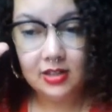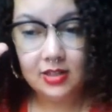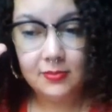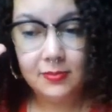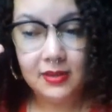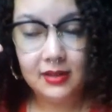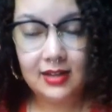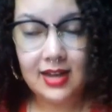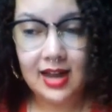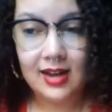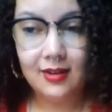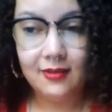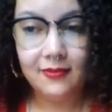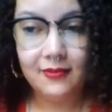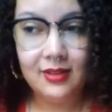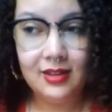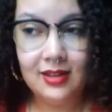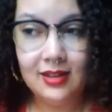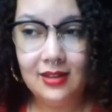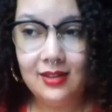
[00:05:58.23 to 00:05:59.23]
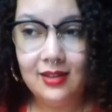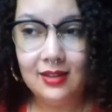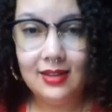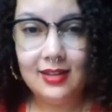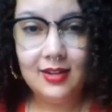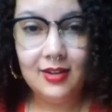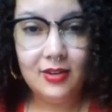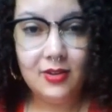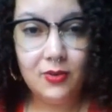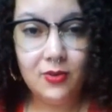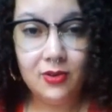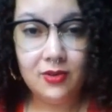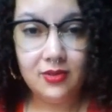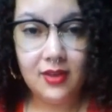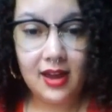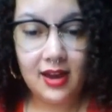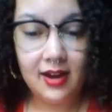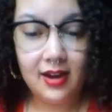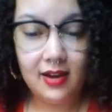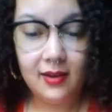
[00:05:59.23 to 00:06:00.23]
It's been kind of here nor
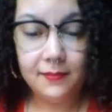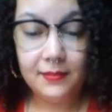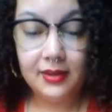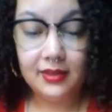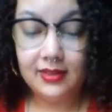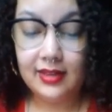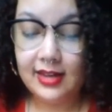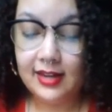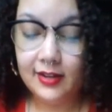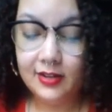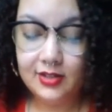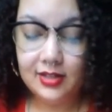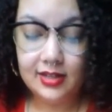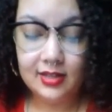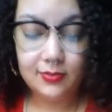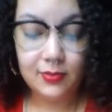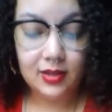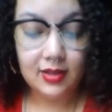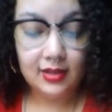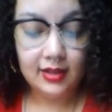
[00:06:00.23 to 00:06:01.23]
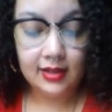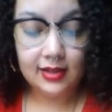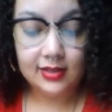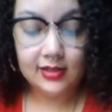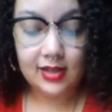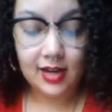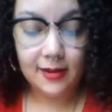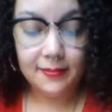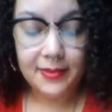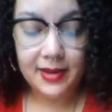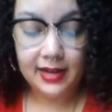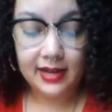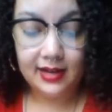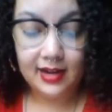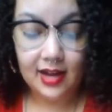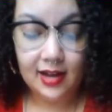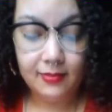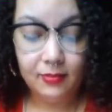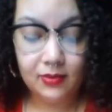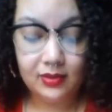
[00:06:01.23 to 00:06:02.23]
there, but the energy is really going to start picking
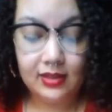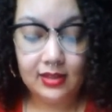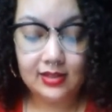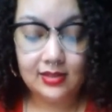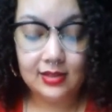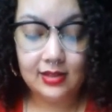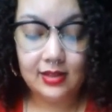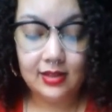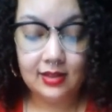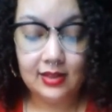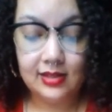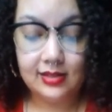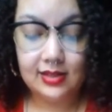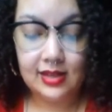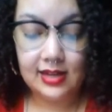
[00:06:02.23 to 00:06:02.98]
up with this this